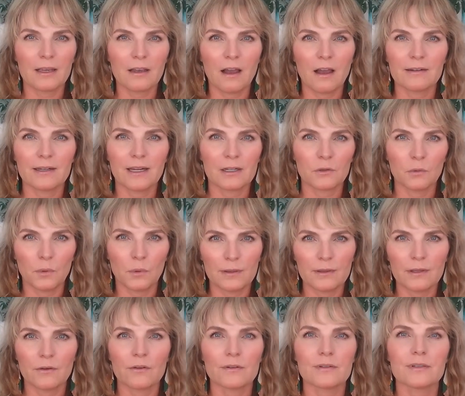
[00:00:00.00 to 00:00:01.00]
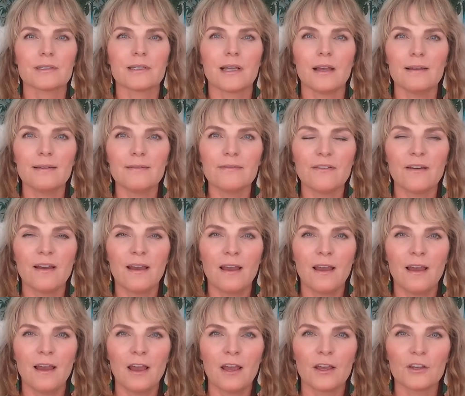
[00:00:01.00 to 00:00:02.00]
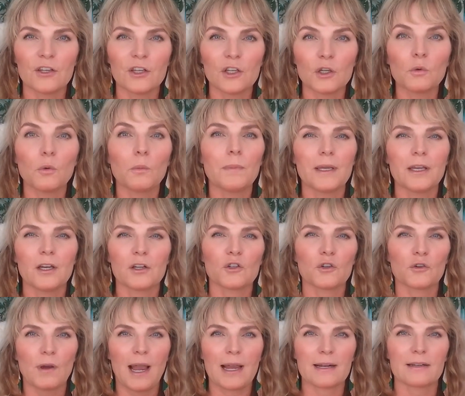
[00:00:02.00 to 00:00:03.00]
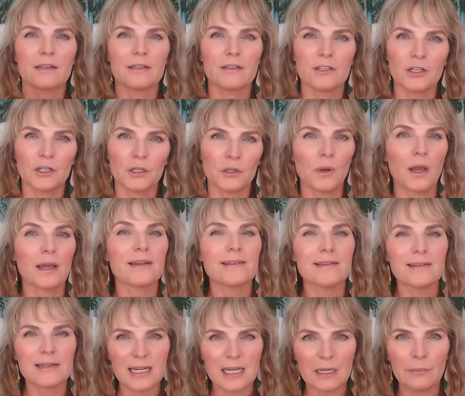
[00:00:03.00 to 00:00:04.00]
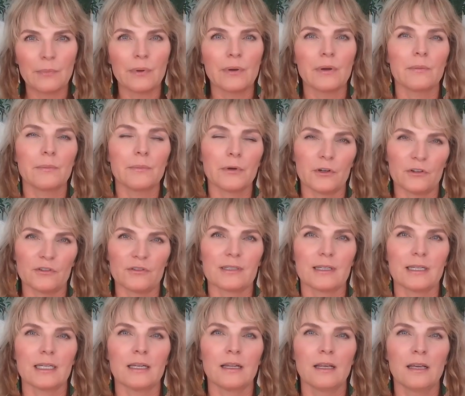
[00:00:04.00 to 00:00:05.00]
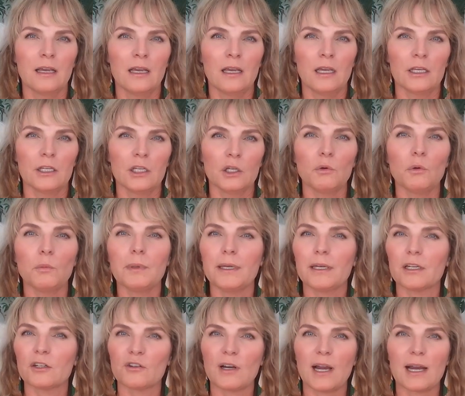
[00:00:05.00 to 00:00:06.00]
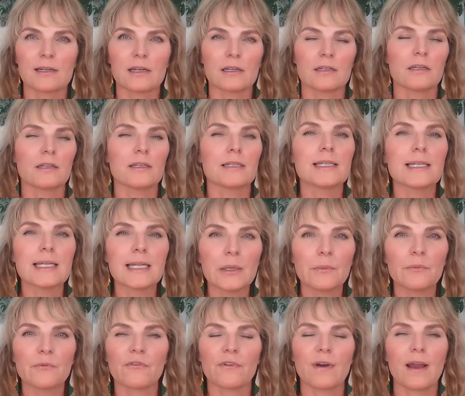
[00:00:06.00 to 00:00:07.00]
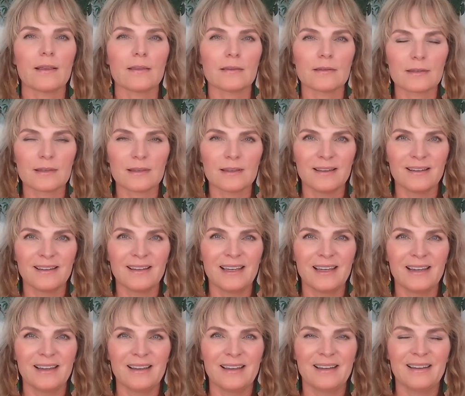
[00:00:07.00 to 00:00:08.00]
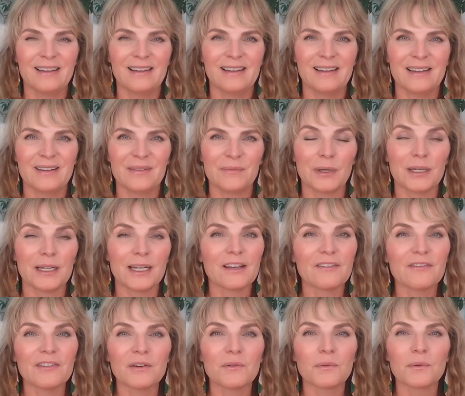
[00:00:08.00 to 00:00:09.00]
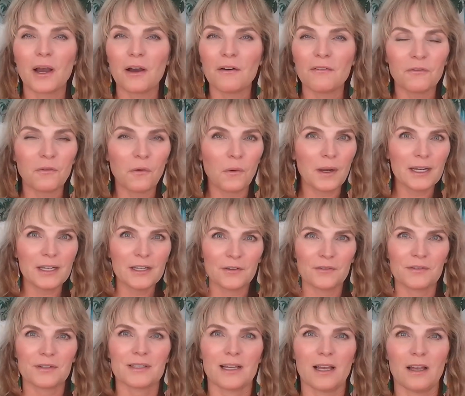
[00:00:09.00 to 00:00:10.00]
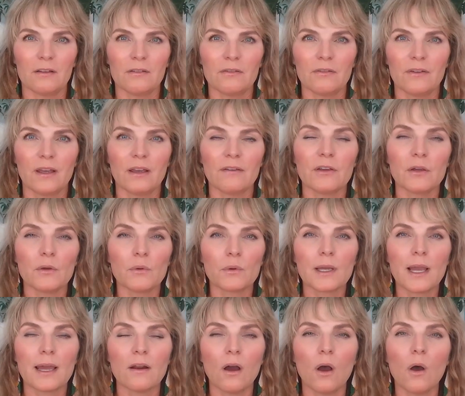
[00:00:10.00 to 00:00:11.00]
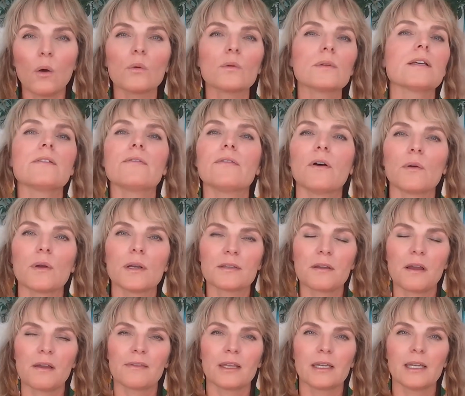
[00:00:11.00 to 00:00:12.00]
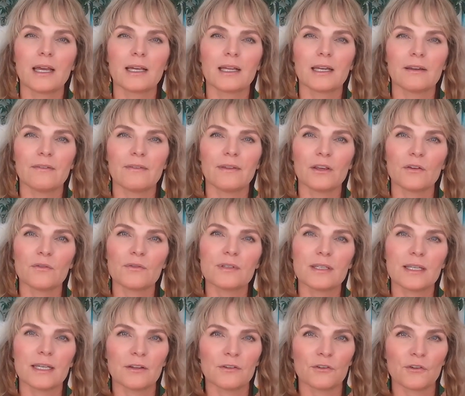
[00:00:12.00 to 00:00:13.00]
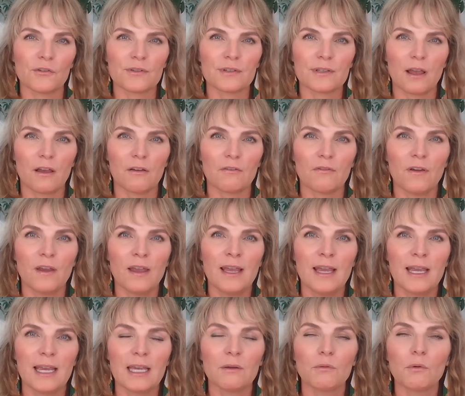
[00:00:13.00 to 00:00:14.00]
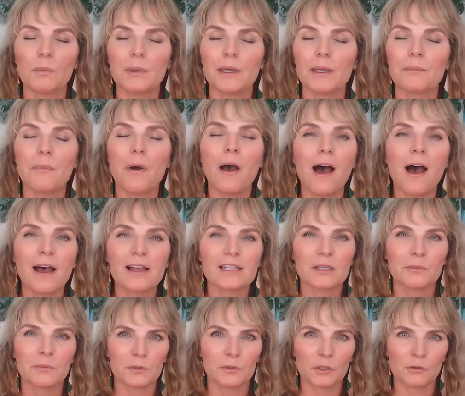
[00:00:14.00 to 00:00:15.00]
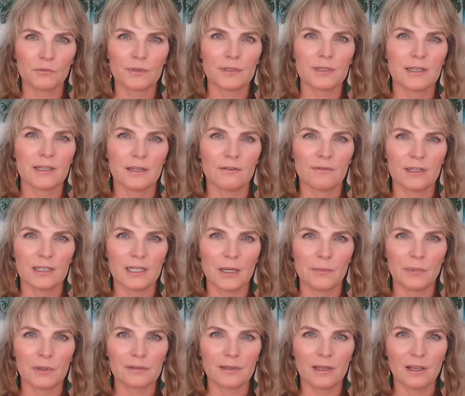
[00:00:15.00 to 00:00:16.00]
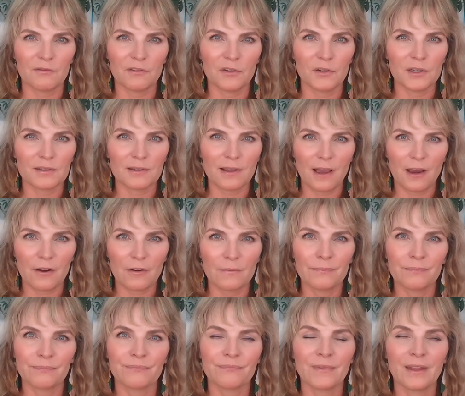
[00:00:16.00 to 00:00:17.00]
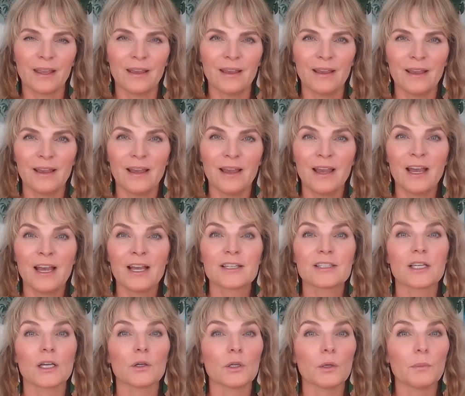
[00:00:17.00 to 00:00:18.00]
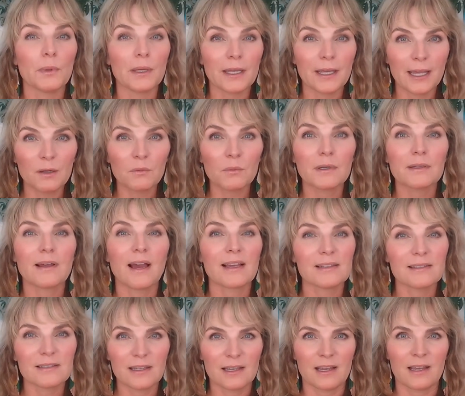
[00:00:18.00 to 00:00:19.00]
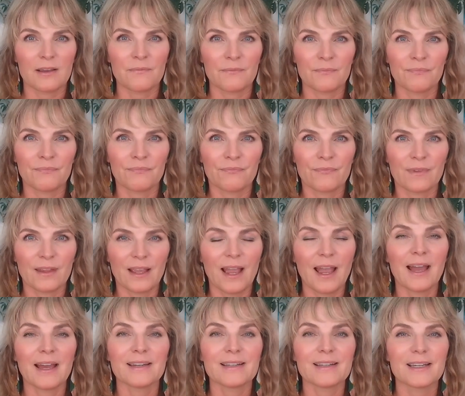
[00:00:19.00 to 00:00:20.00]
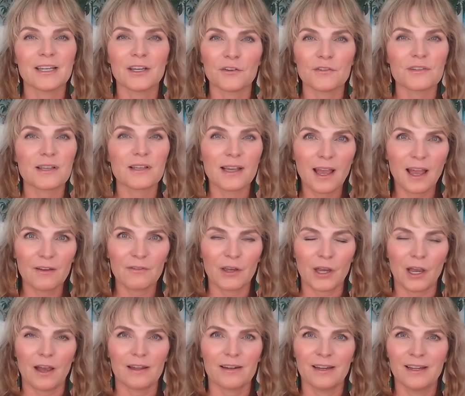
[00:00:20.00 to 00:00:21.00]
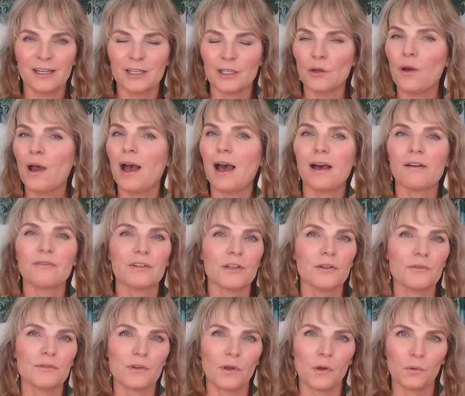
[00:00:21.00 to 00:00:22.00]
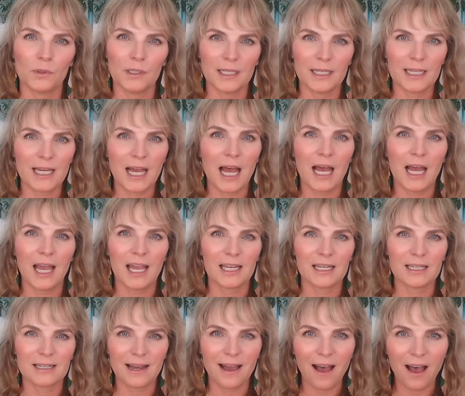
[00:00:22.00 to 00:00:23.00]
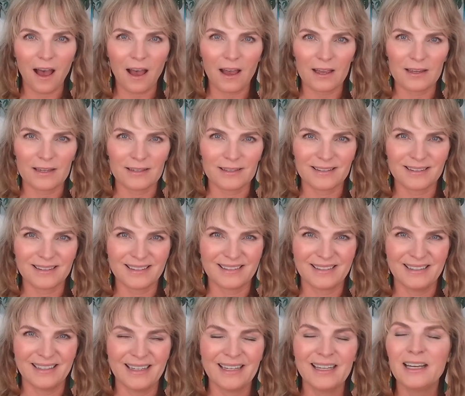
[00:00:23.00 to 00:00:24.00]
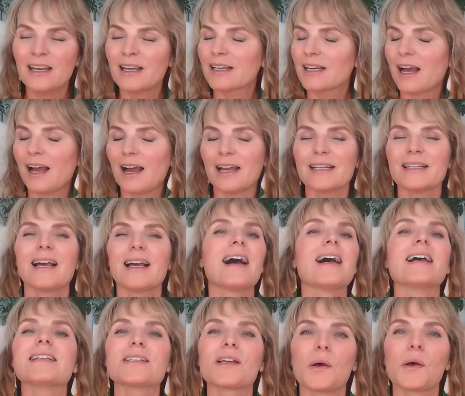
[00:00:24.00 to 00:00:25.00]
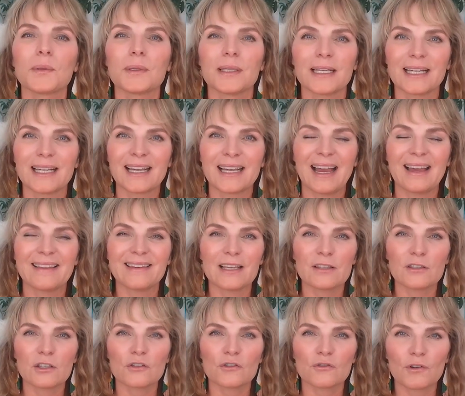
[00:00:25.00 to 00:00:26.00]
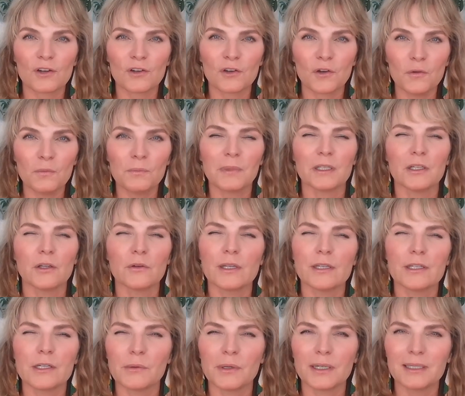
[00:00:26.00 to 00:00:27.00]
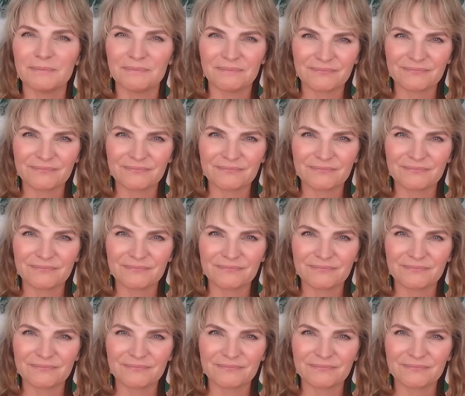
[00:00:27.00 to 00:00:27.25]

contact with yourself, you will be attracted to a deep person. You will be attracted to deep friends. But if you avoid yourself, if you can only focus on the negative that you see in yourself, it will be impossible to receive the deepest love you desire. So you begin with I see. And here's the caveat. You have to use only kind eyes. Kind eyes only. And that's a struggle, but you can do it.